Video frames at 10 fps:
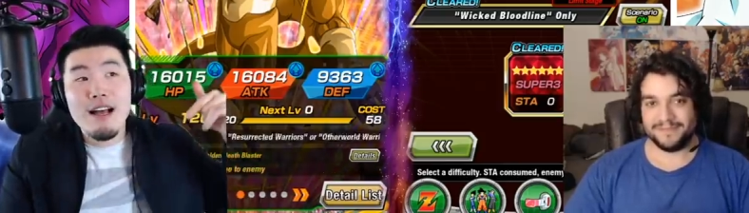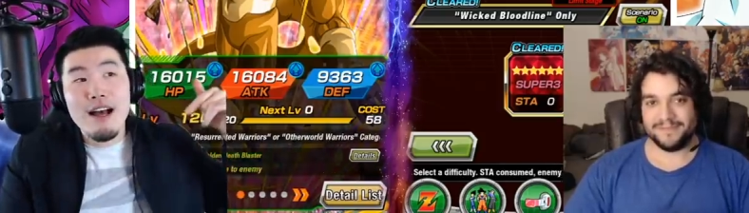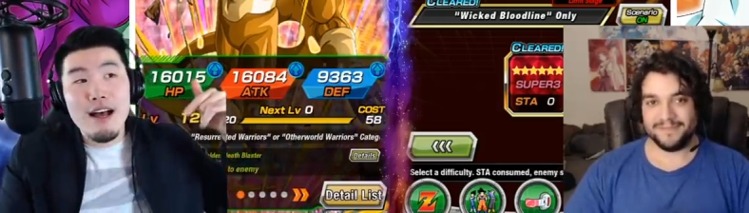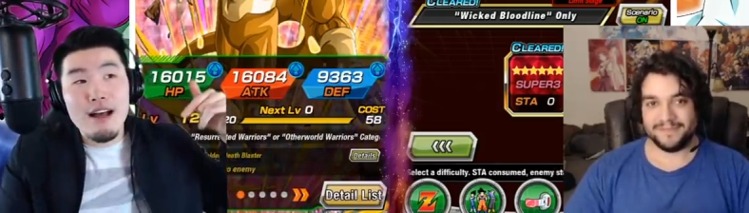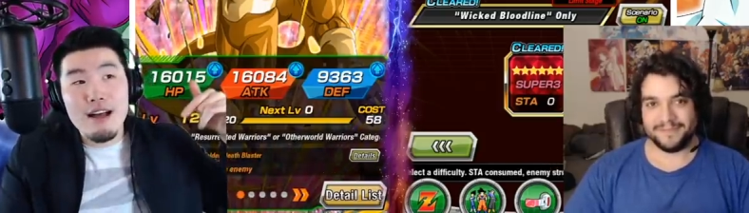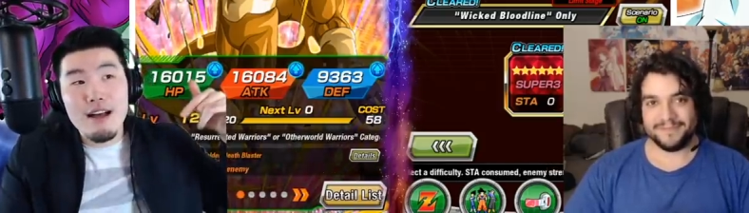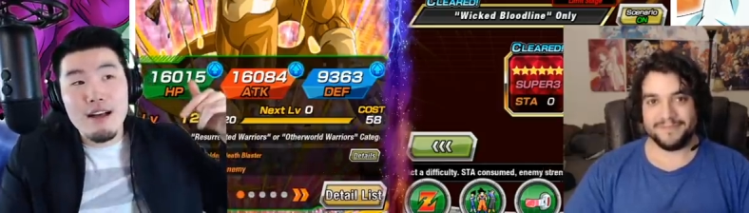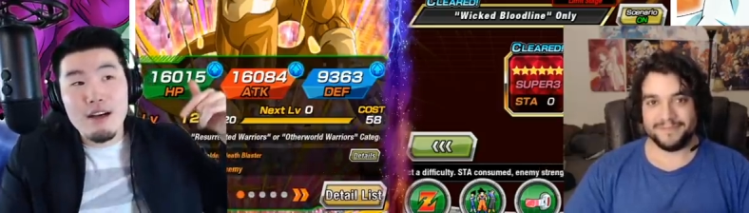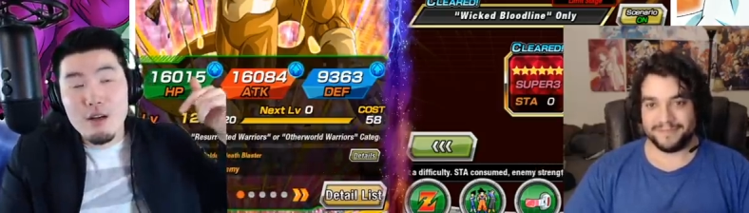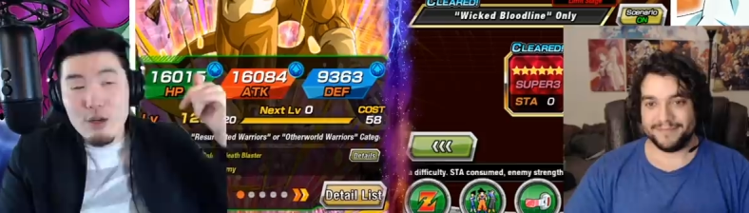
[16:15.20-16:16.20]

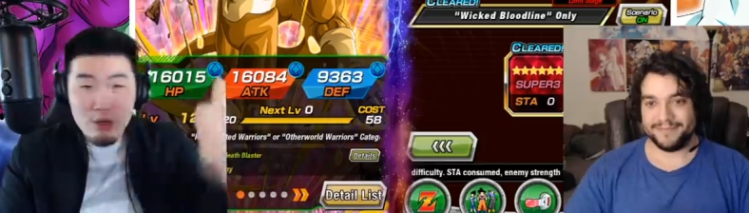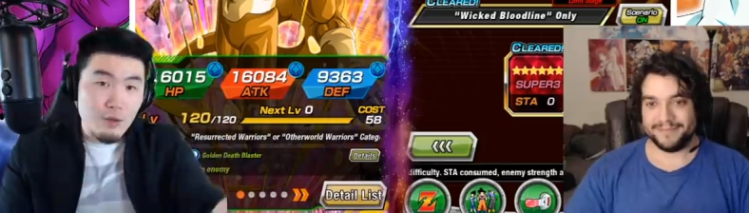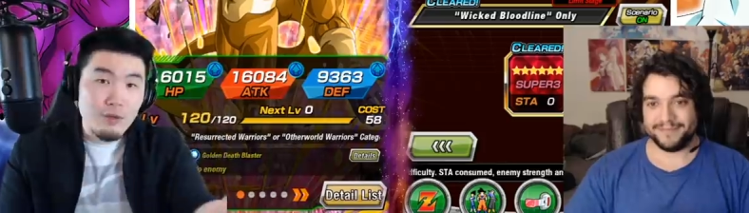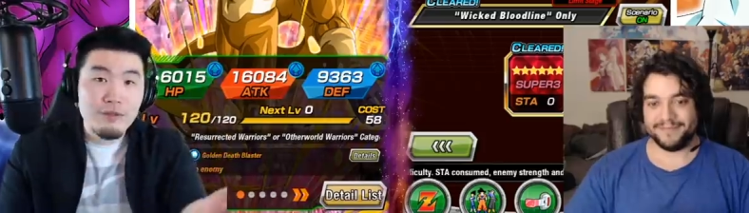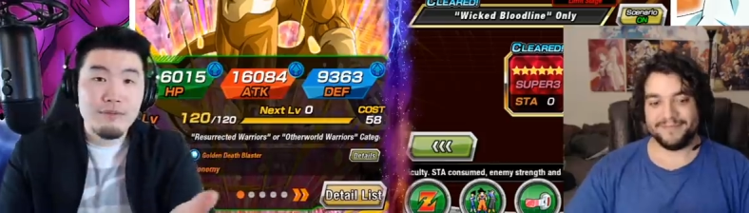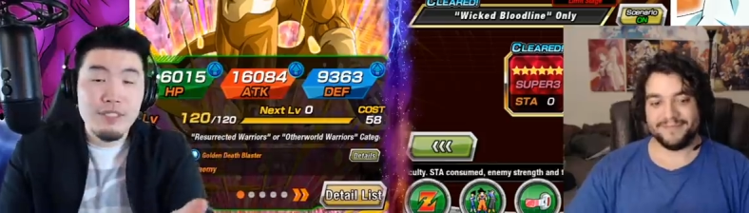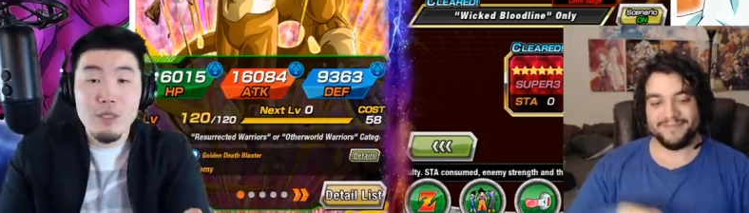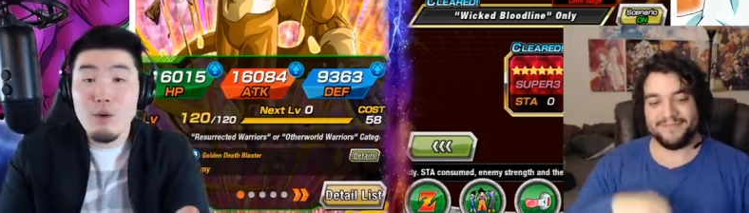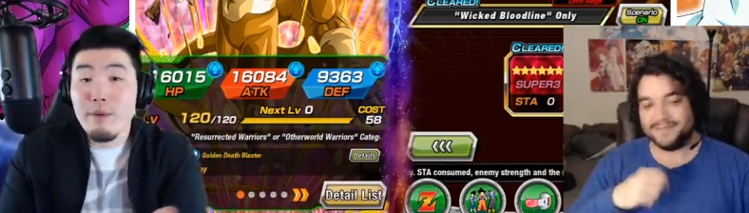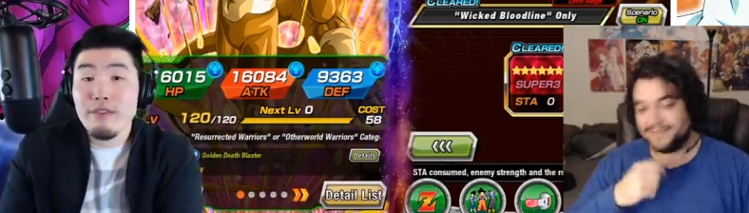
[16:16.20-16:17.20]
Speaker 1: uh, who
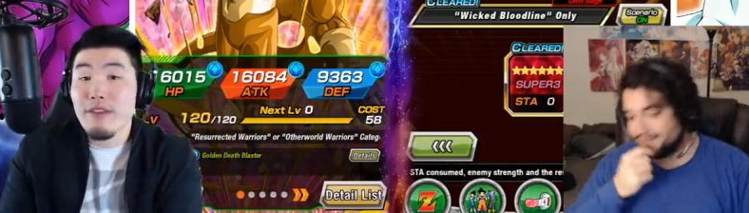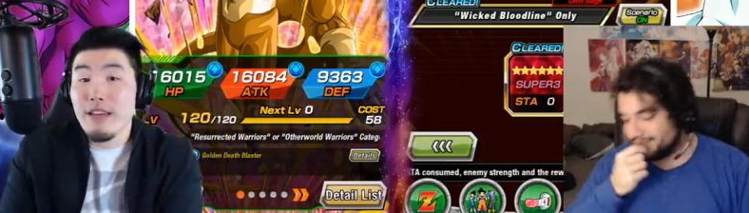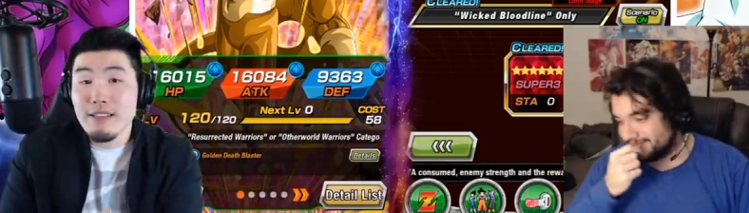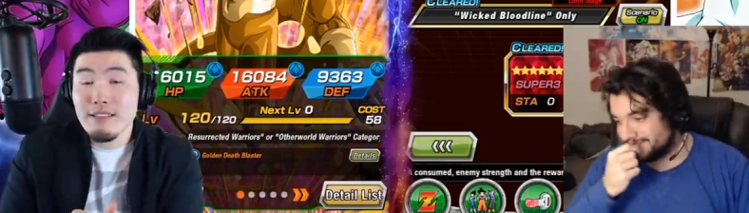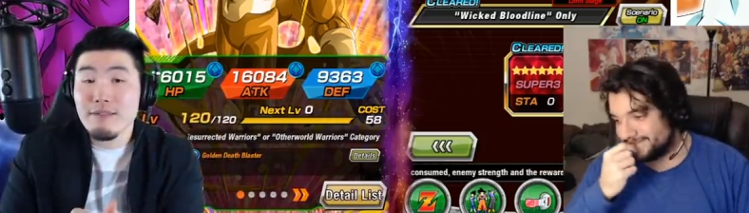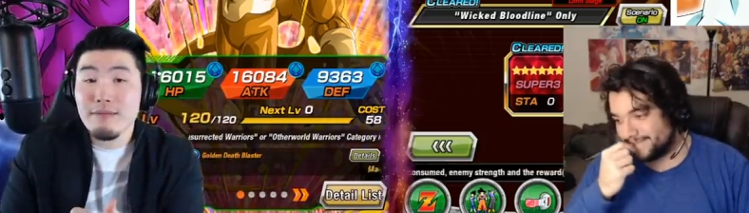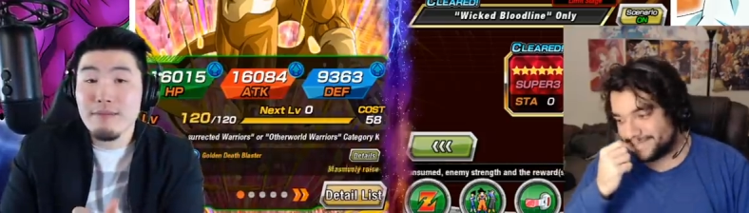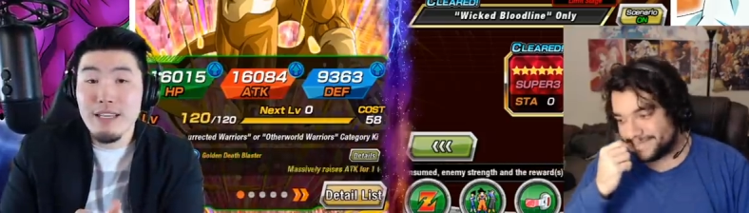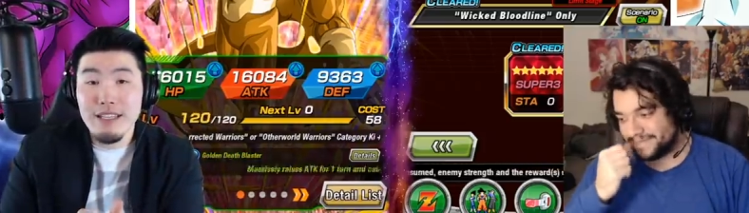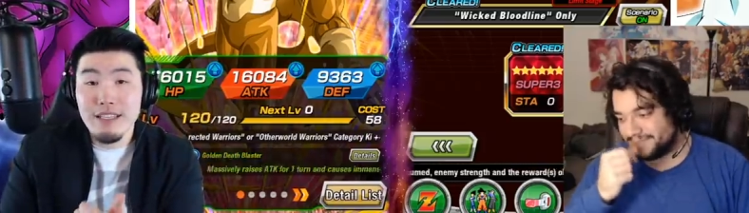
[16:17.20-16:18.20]
you want me to face
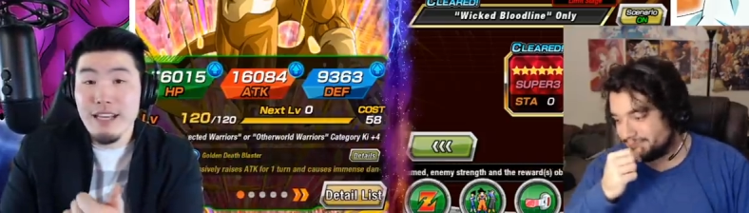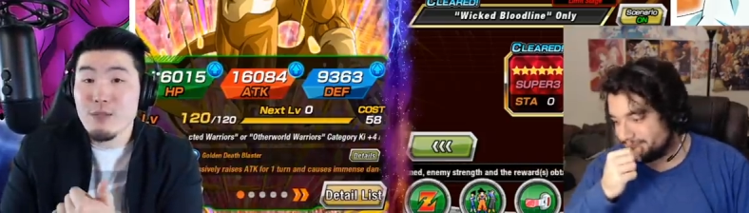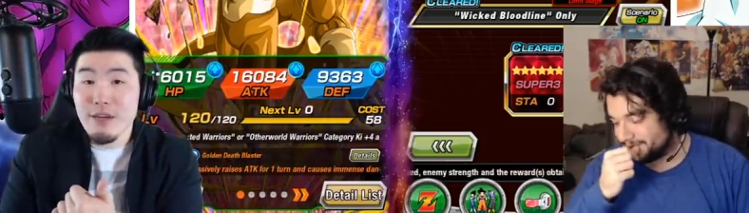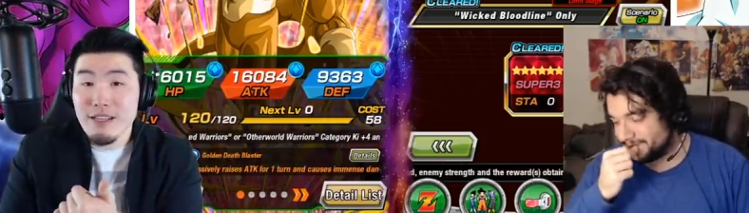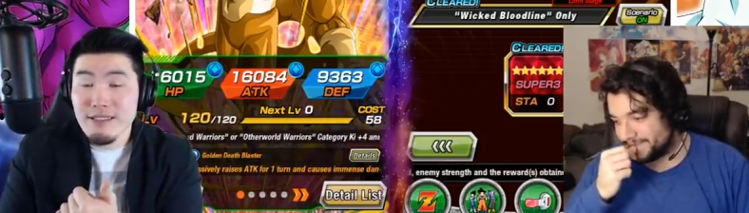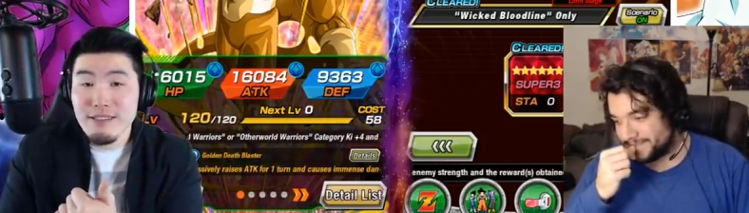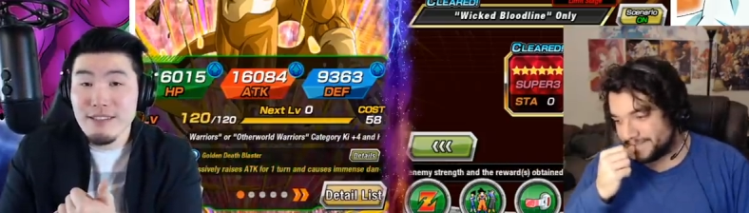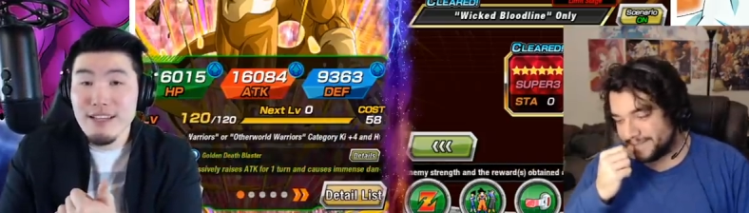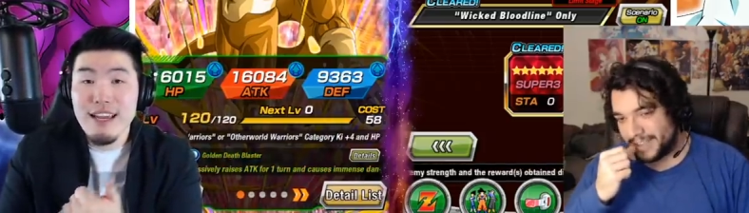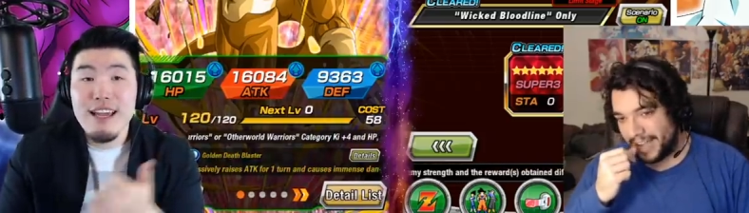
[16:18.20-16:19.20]
in the next race,
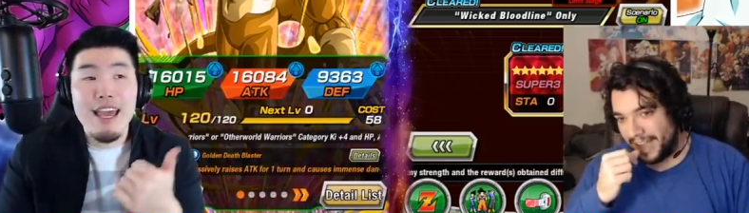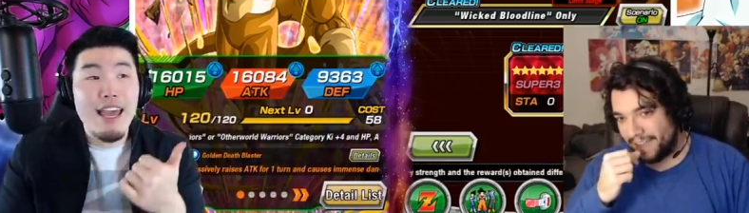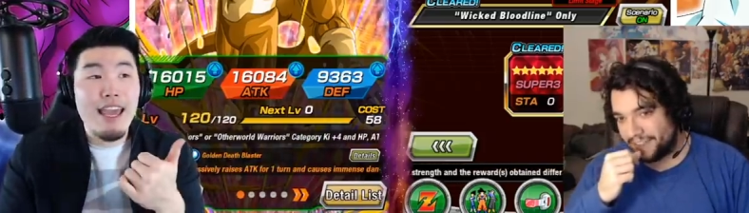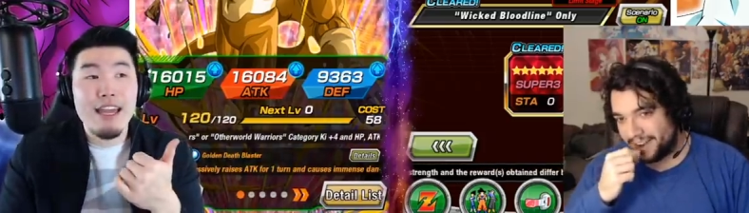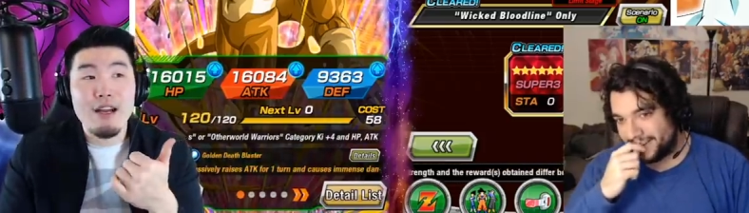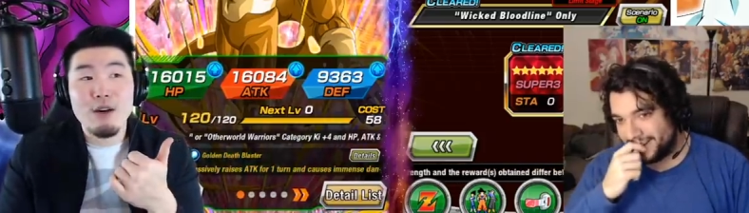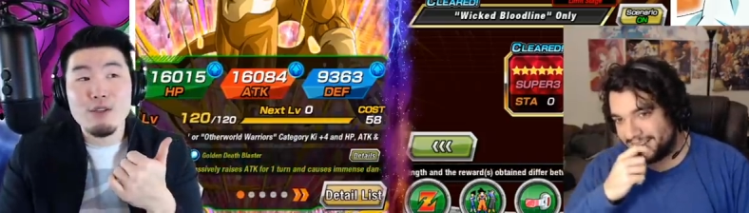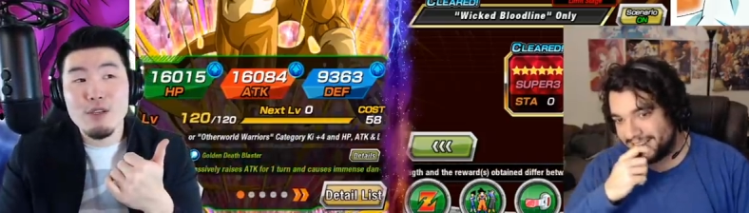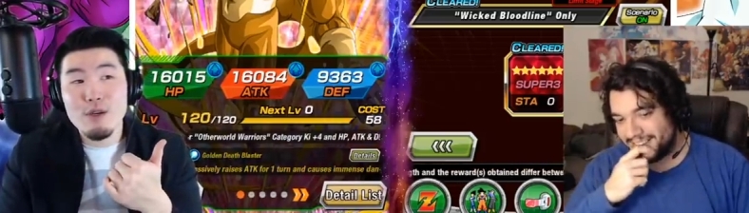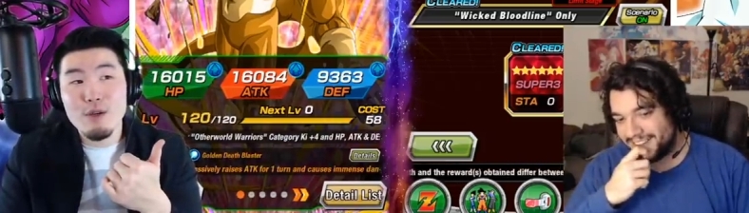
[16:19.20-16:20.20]
and
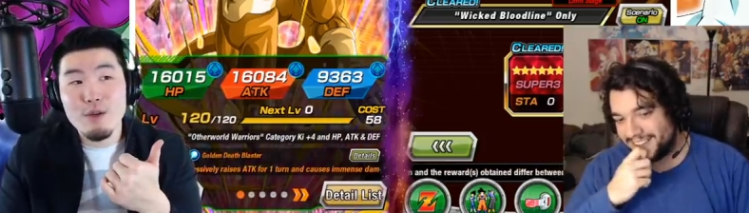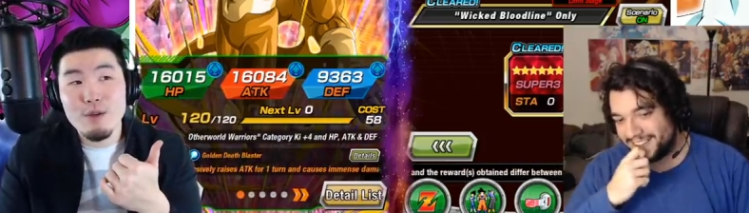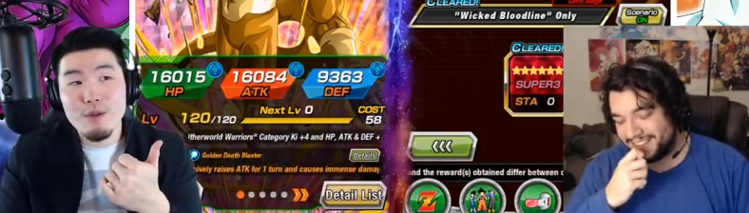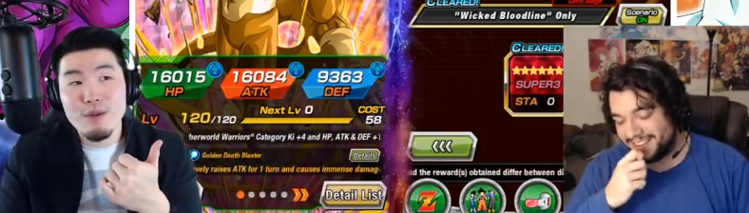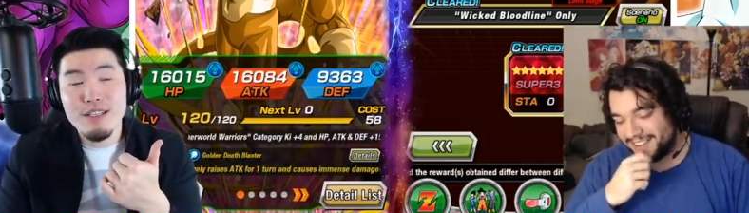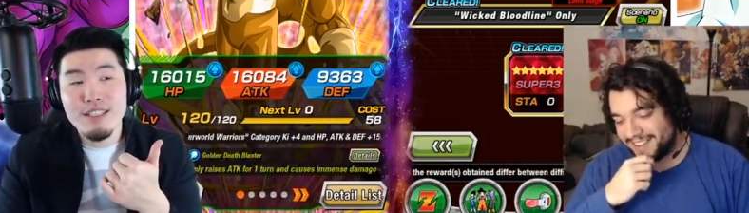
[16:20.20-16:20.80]
also